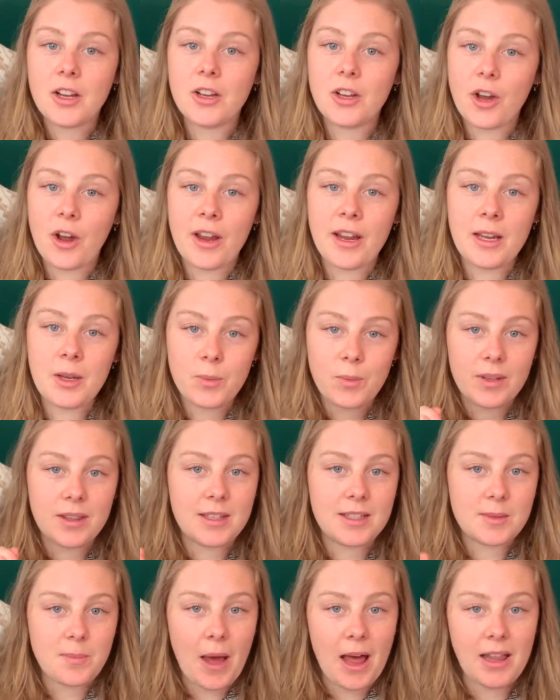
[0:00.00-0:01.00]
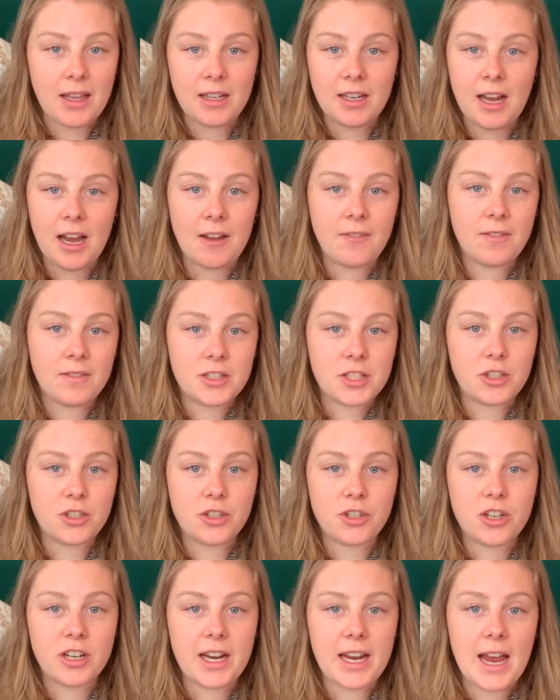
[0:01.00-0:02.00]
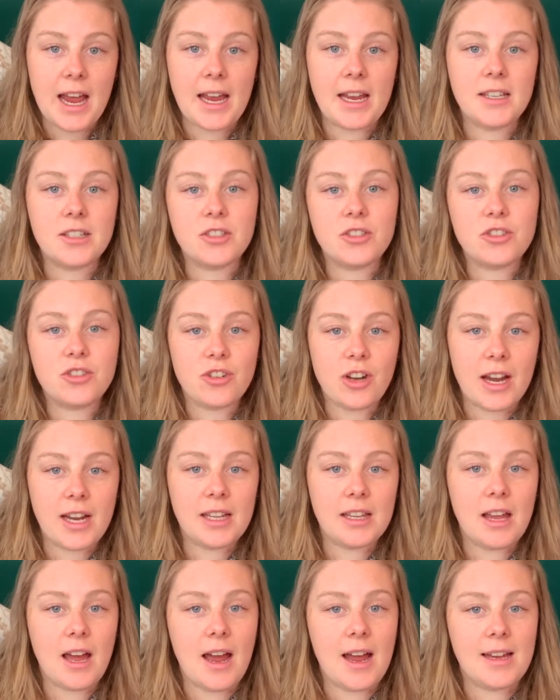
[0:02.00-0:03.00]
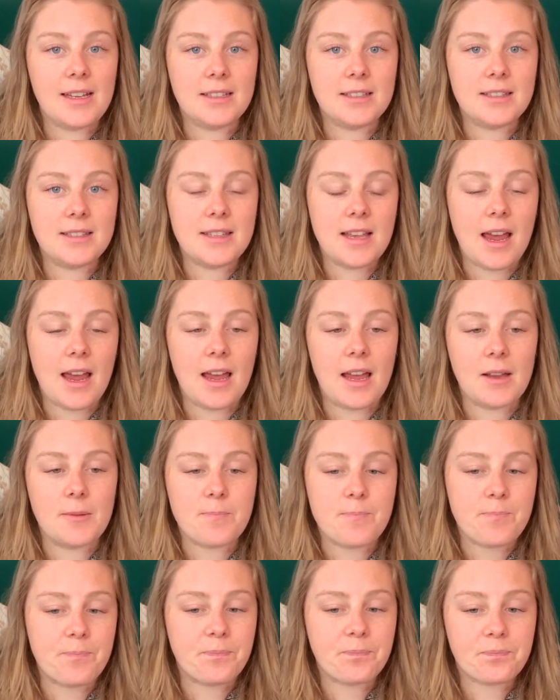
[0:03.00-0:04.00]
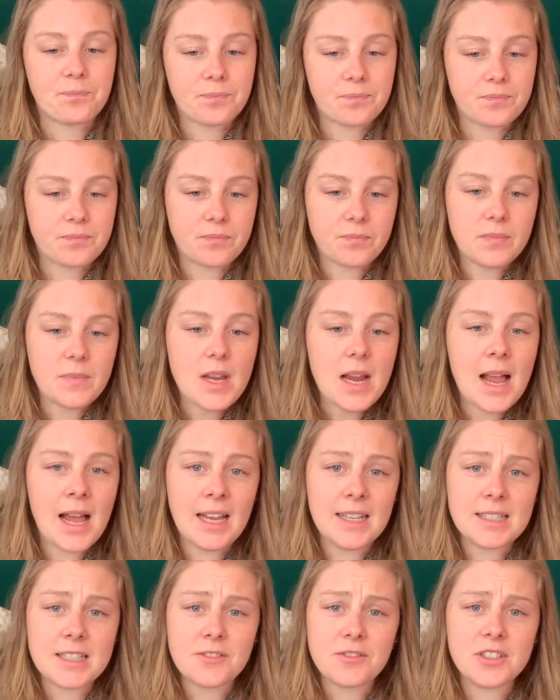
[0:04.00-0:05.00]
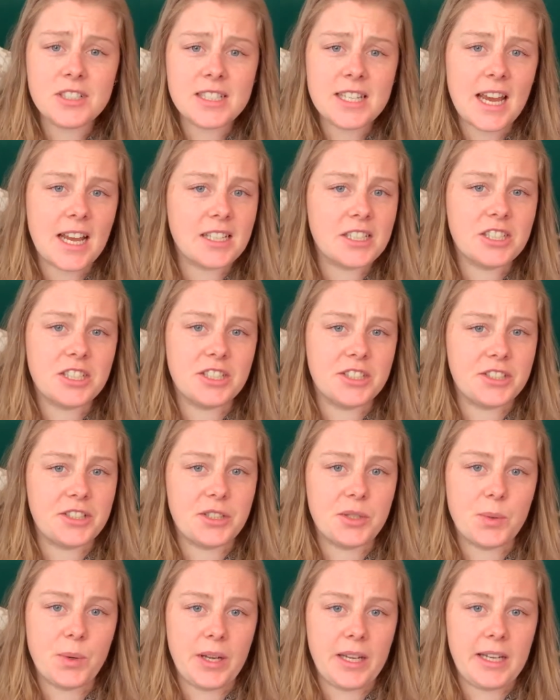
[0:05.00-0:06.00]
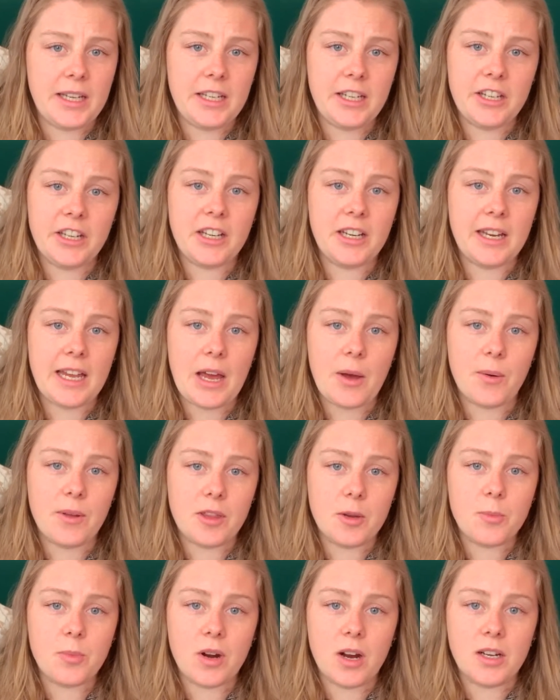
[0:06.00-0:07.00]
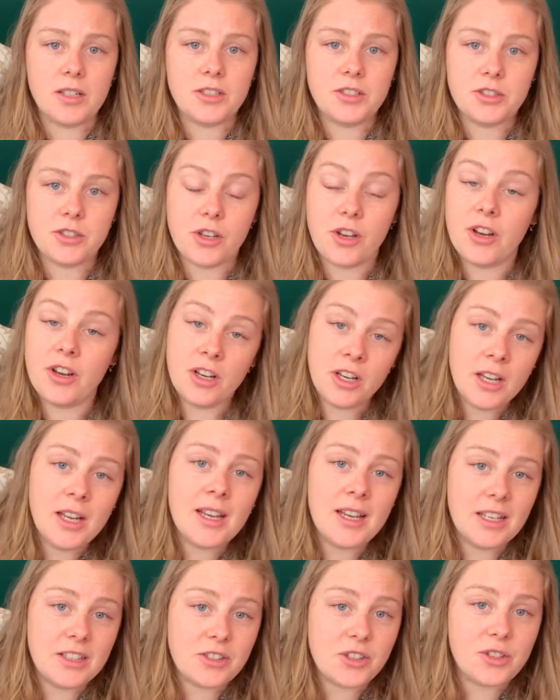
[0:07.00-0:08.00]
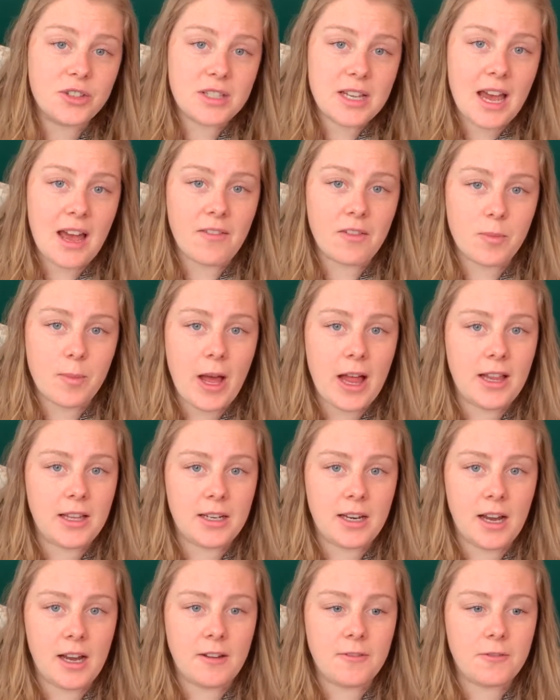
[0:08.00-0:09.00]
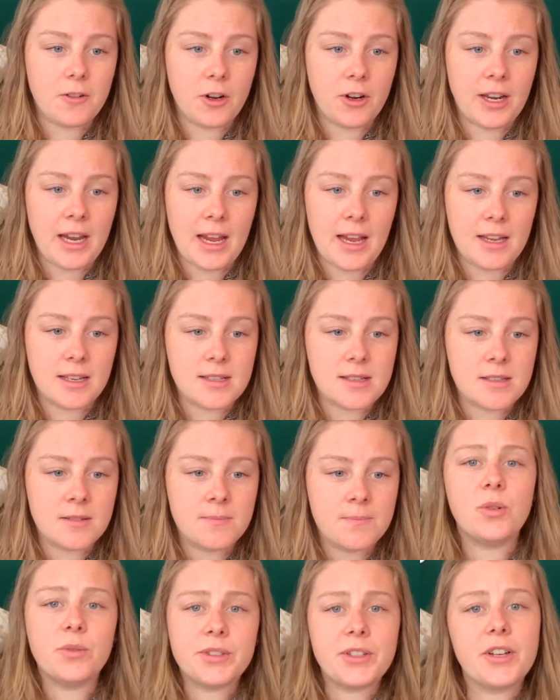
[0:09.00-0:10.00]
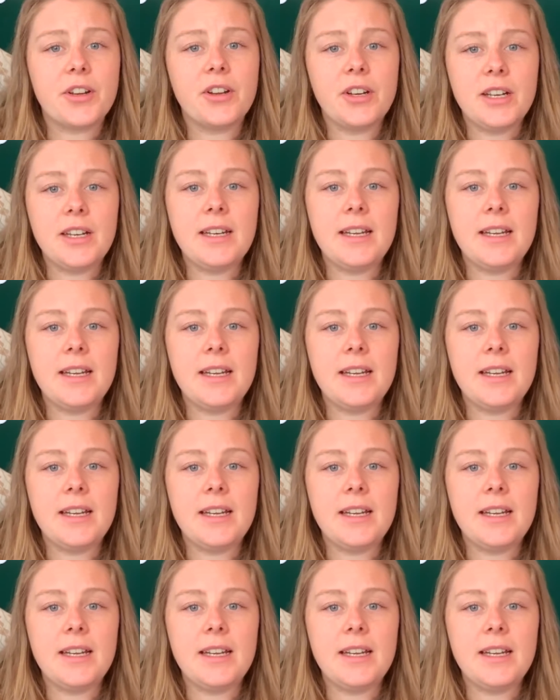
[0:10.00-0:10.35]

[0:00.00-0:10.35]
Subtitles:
go in with his palette knife to create straight lines and different textures to what you can get with a brush. So it's good to have a palette knife on hand. Also going to